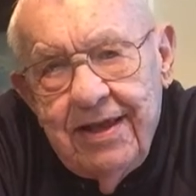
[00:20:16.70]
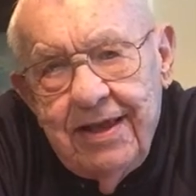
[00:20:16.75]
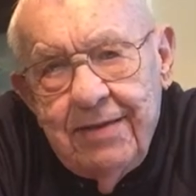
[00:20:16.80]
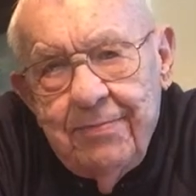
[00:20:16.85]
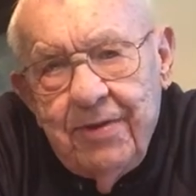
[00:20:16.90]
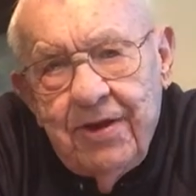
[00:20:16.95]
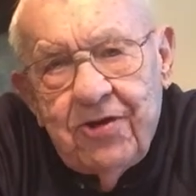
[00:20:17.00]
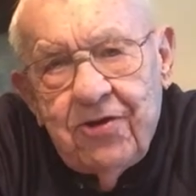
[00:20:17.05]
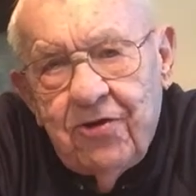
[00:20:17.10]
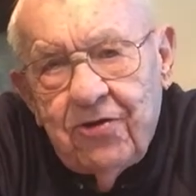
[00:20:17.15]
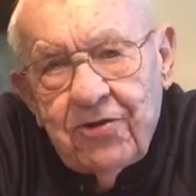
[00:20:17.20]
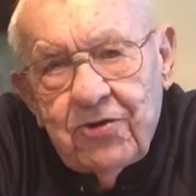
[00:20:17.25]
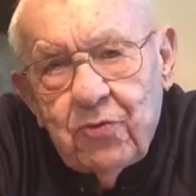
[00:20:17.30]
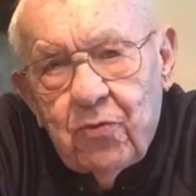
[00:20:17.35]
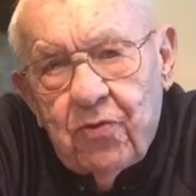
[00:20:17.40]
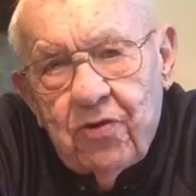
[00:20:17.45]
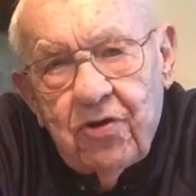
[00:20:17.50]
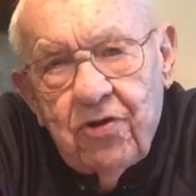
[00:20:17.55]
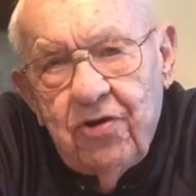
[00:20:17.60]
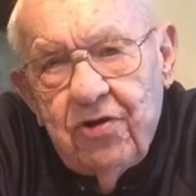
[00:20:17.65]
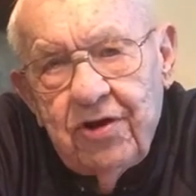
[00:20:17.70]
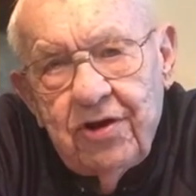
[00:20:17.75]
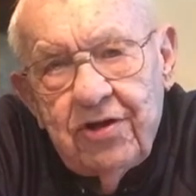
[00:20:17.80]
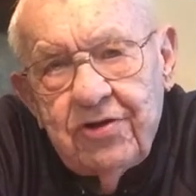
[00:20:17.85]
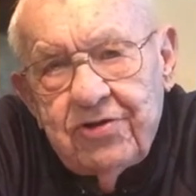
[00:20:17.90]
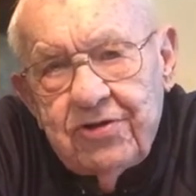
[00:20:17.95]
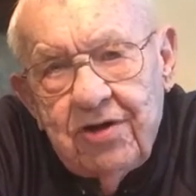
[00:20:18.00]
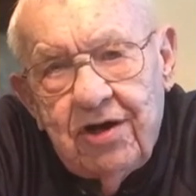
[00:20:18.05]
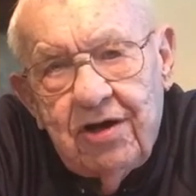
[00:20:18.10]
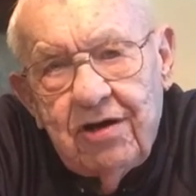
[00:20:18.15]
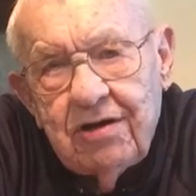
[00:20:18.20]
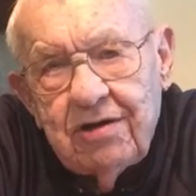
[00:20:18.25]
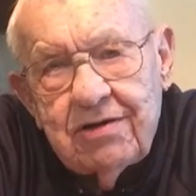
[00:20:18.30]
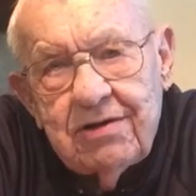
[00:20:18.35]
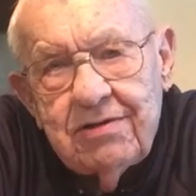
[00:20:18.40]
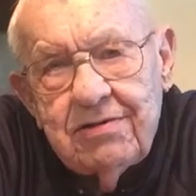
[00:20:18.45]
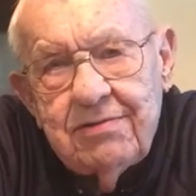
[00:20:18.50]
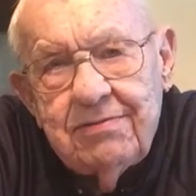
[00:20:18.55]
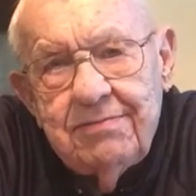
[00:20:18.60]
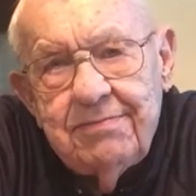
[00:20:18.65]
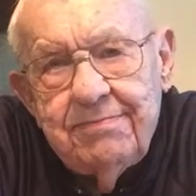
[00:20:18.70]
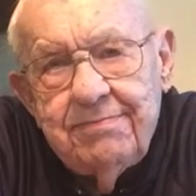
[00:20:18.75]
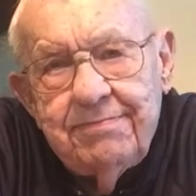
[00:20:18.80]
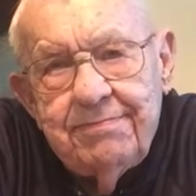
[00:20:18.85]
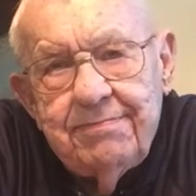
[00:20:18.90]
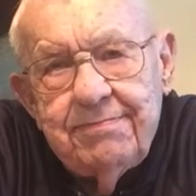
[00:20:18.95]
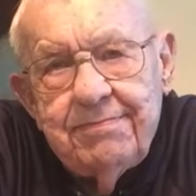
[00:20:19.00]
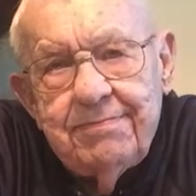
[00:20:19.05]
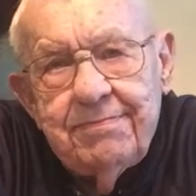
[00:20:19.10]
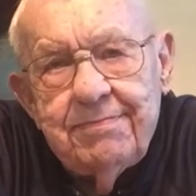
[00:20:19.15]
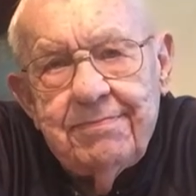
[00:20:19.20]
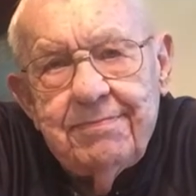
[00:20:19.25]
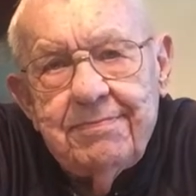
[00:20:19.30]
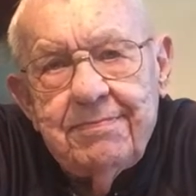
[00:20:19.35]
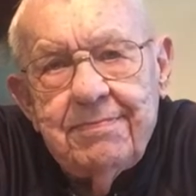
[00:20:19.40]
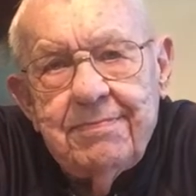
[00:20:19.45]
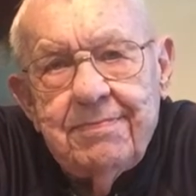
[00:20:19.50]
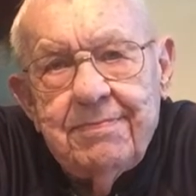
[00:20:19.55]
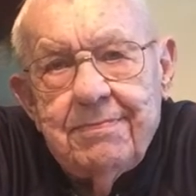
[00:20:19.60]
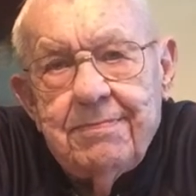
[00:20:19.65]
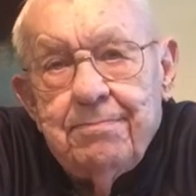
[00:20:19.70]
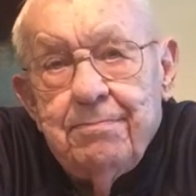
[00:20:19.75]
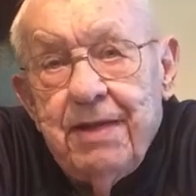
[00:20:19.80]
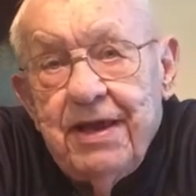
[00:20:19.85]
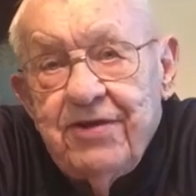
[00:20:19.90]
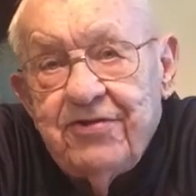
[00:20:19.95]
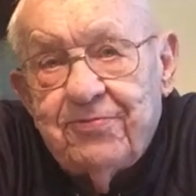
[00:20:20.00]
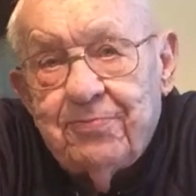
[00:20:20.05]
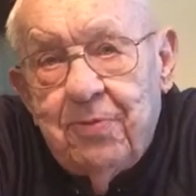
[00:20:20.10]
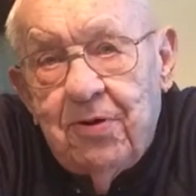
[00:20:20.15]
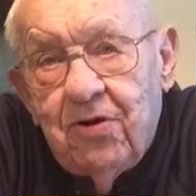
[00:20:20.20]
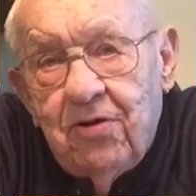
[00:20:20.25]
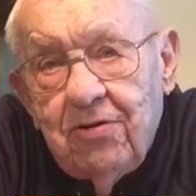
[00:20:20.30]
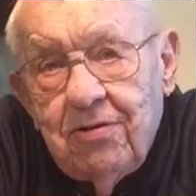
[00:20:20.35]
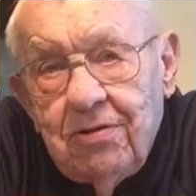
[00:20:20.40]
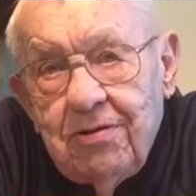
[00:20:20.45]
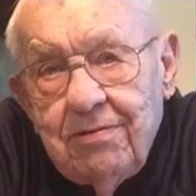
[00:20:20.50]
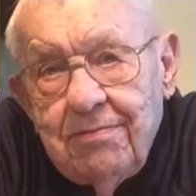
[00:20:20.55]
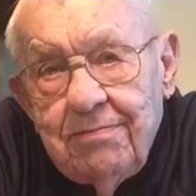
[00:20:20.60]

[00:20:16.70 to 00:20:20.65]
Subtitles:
because we're going to talk baseball.